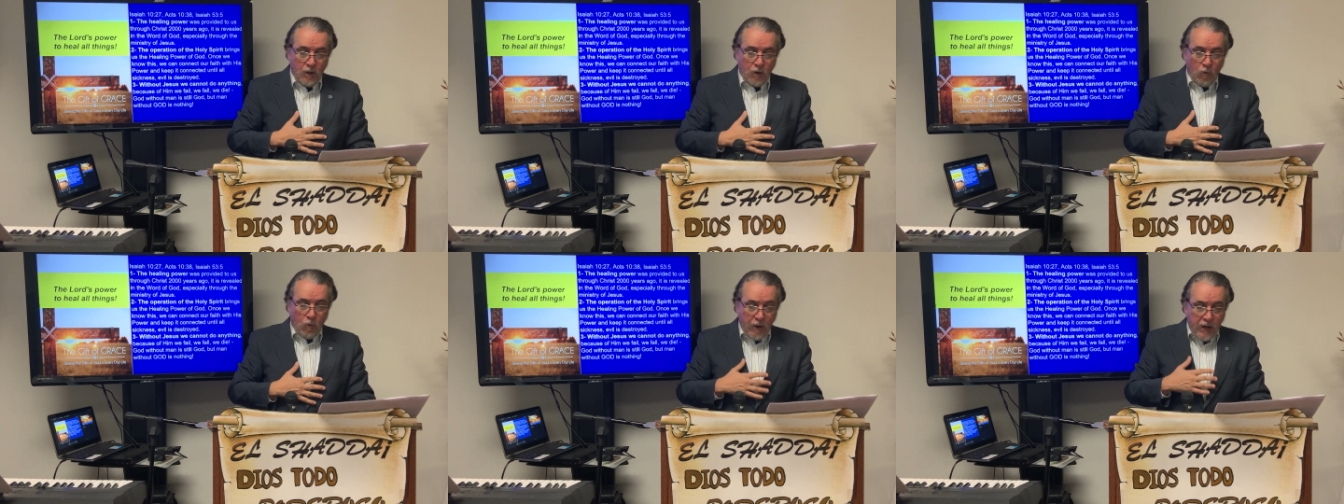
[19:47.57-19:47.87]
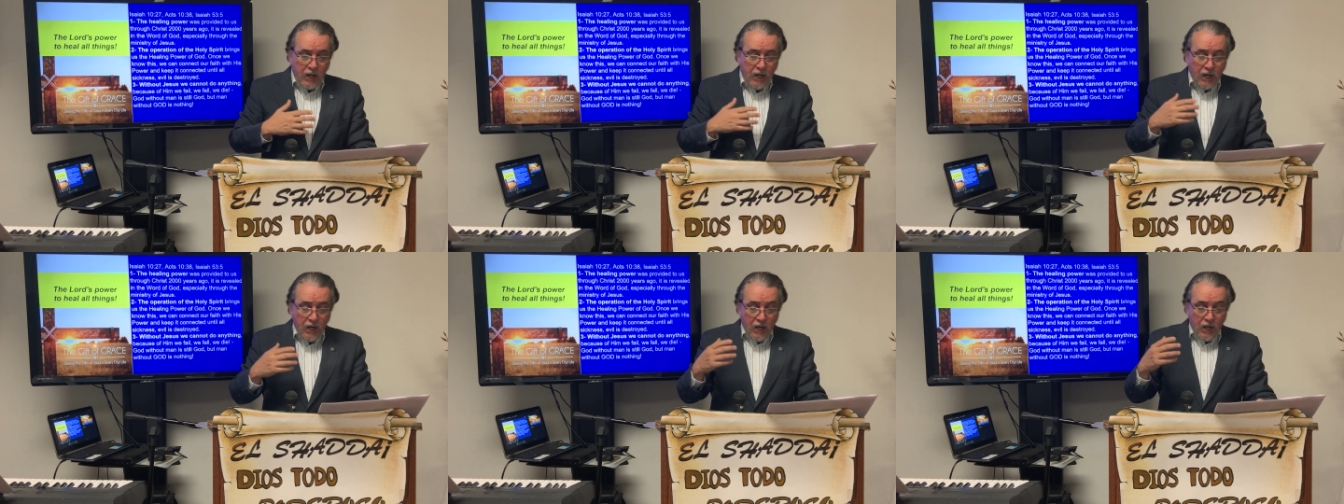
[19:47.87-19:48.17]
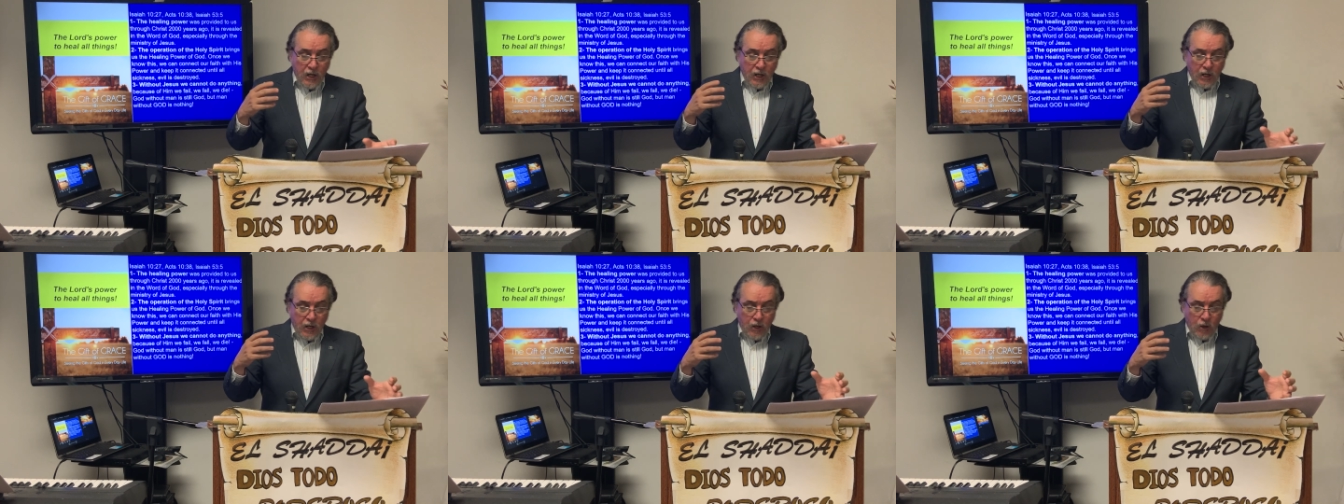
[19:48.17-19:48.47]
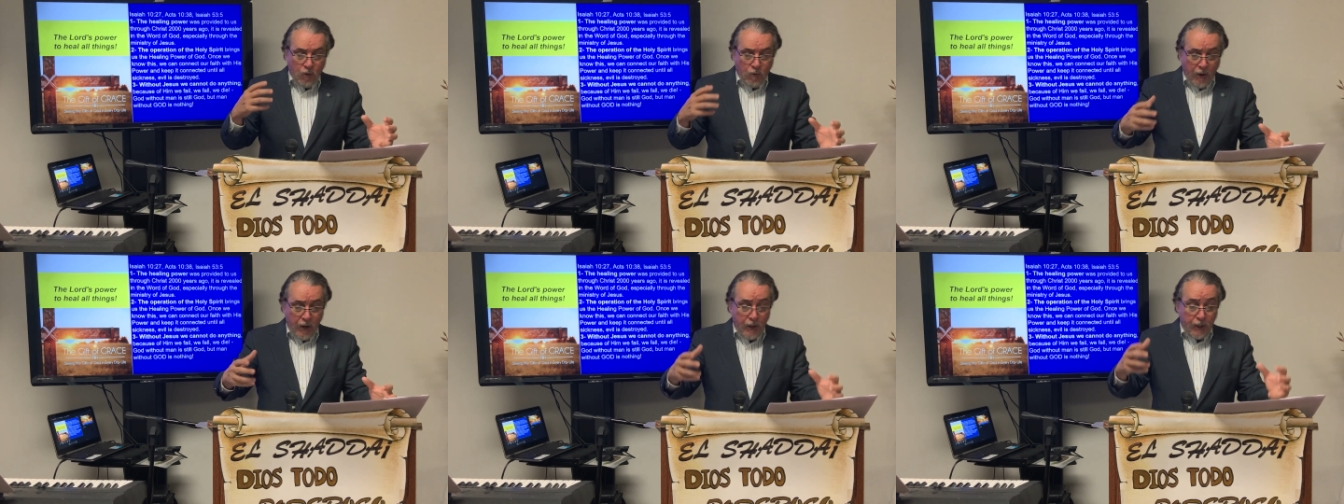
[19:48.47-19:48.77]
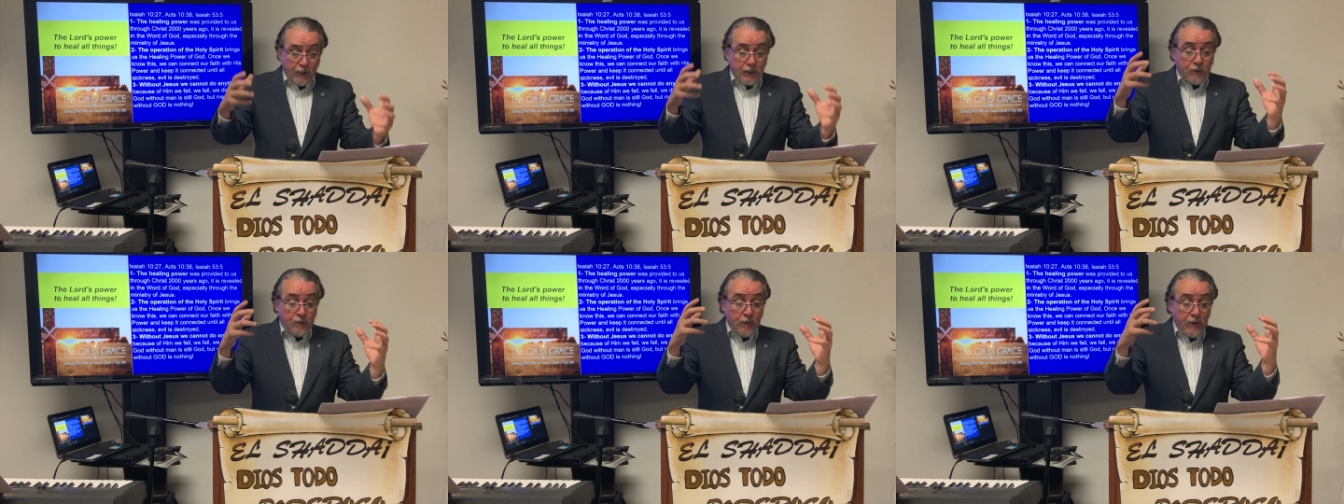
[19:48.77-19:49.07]
We
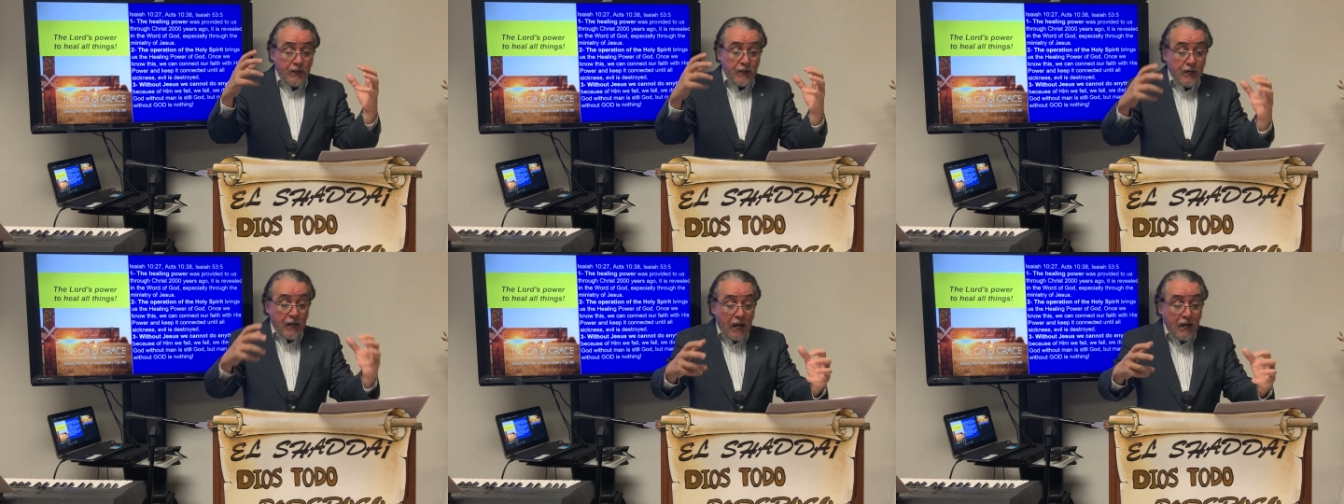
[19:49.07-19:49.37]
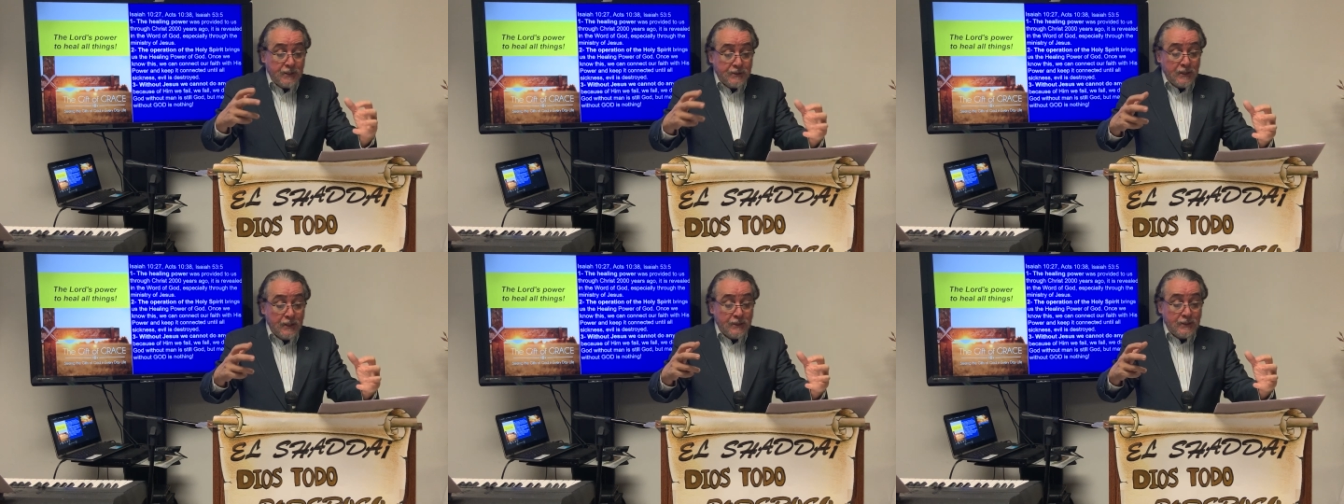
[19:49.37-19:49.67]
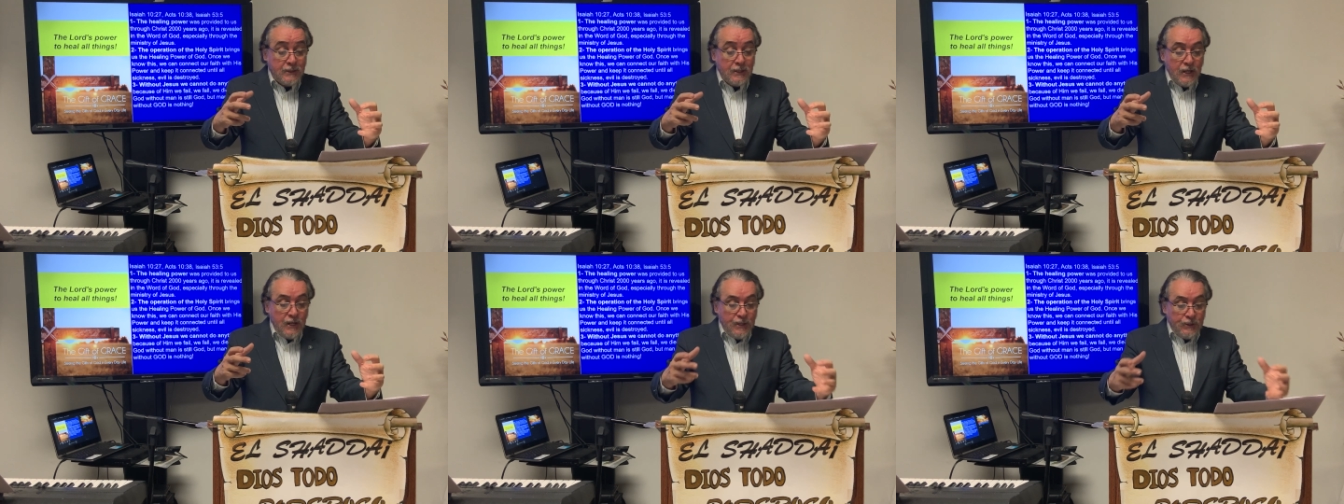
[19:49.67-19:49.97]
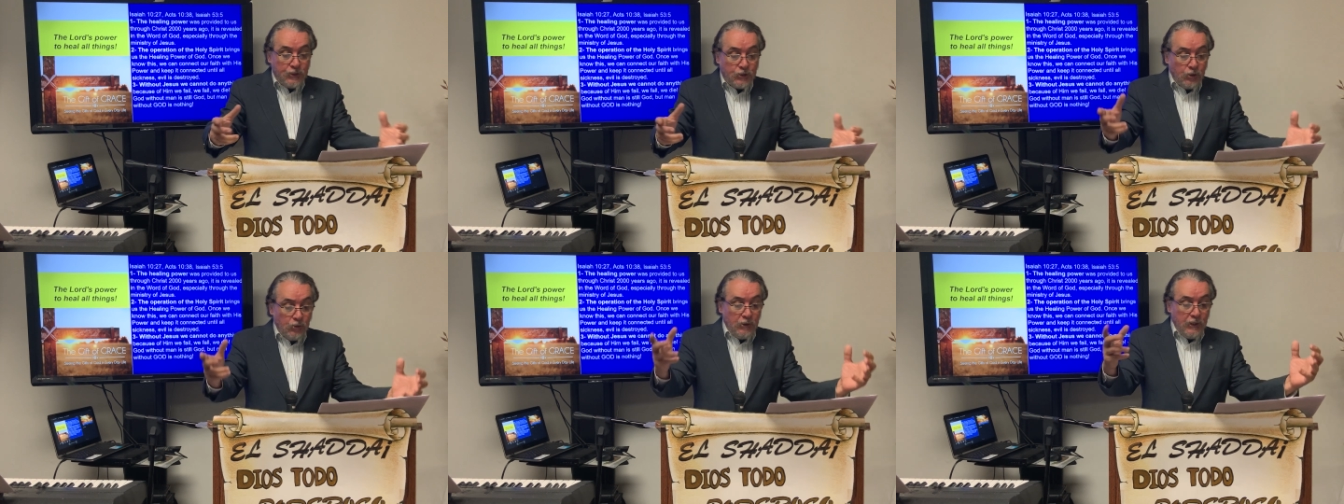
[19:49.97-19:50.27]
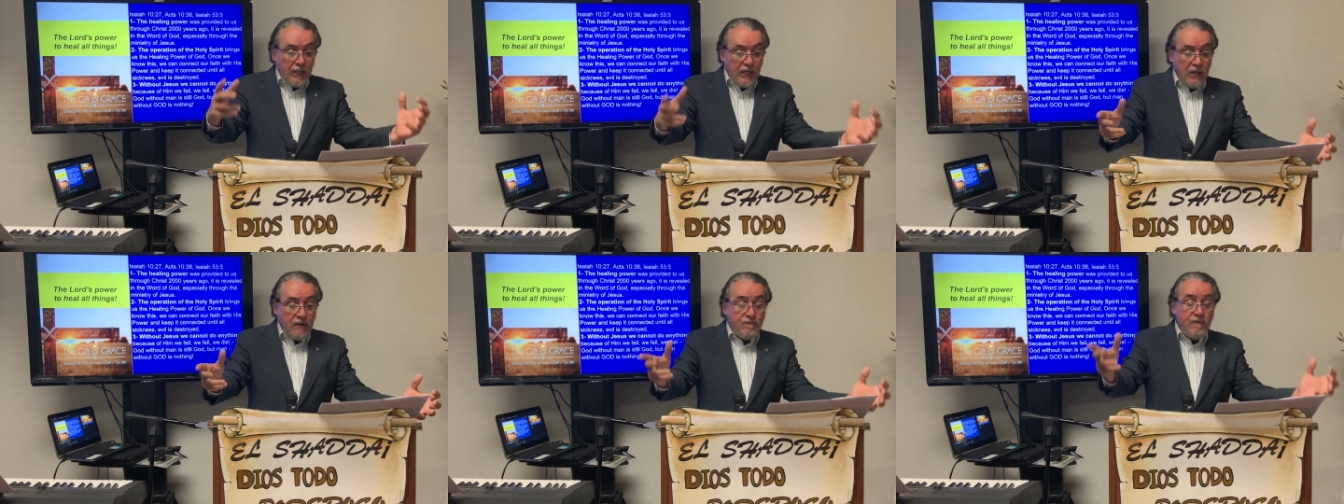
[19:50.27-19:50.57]
were created to
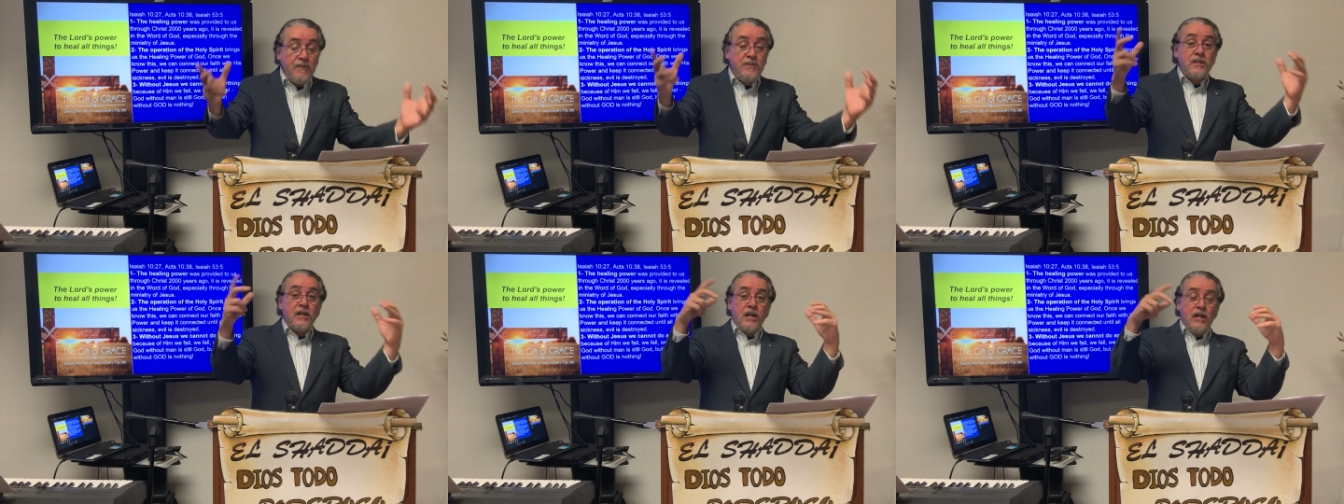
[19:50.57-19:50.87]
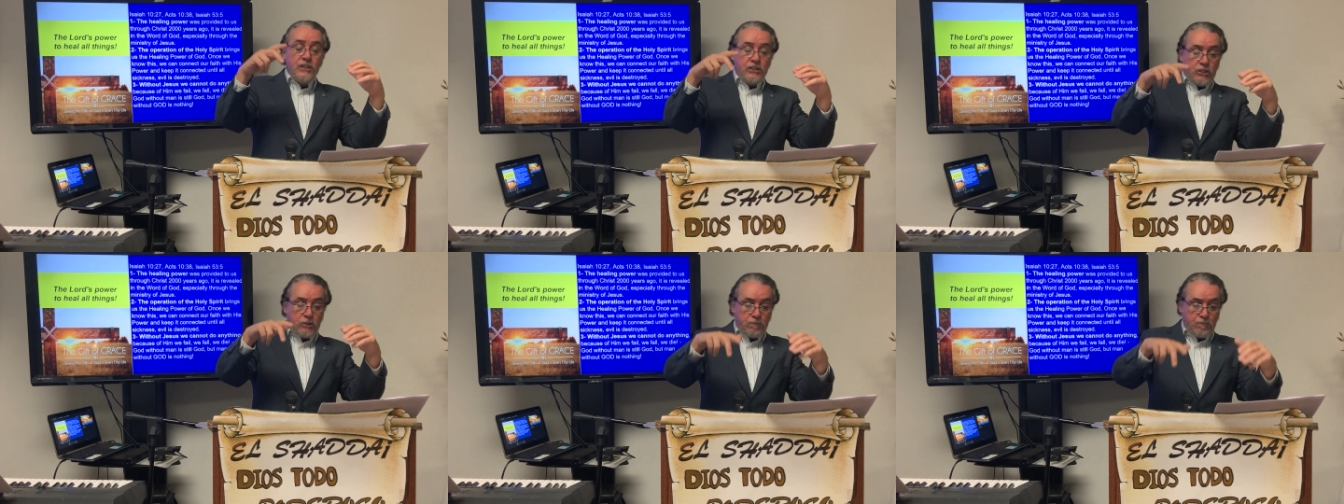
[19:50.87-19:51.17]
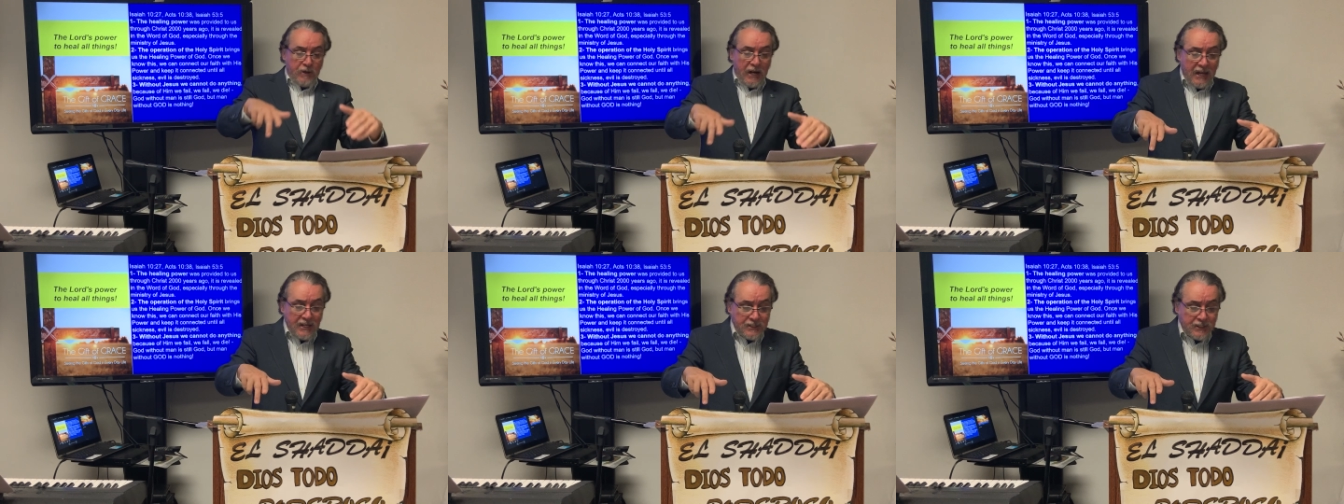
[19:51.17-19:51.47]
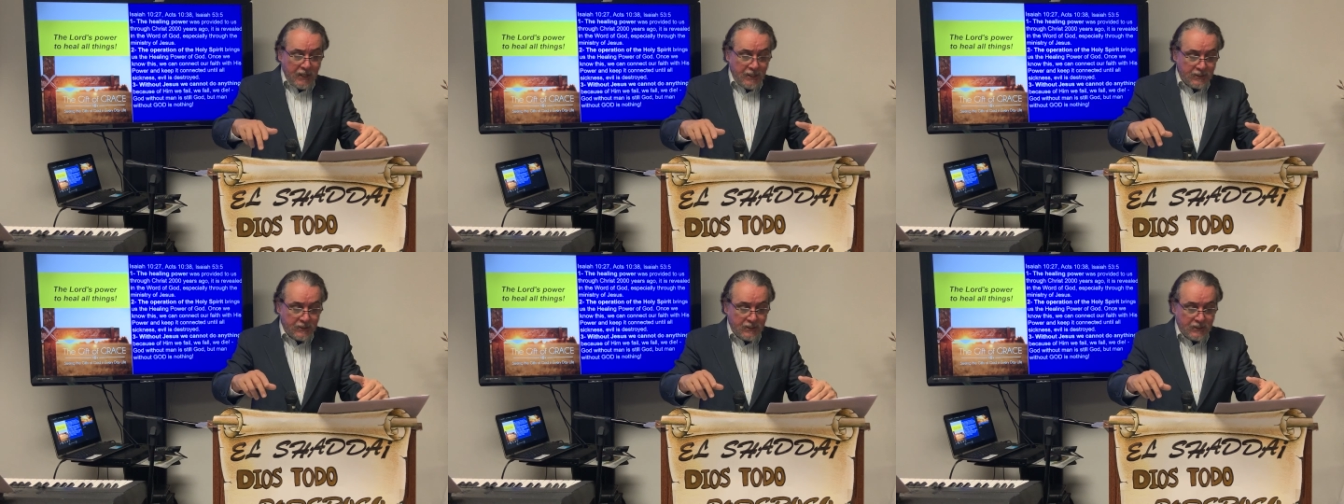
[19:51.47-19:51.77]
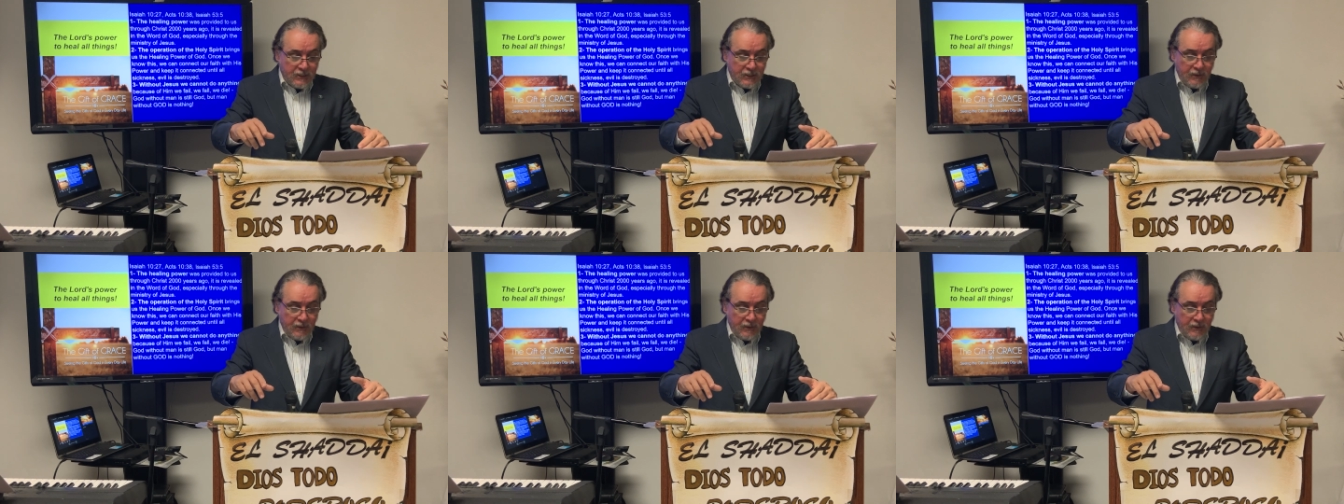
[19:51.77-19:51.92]
live in His presence.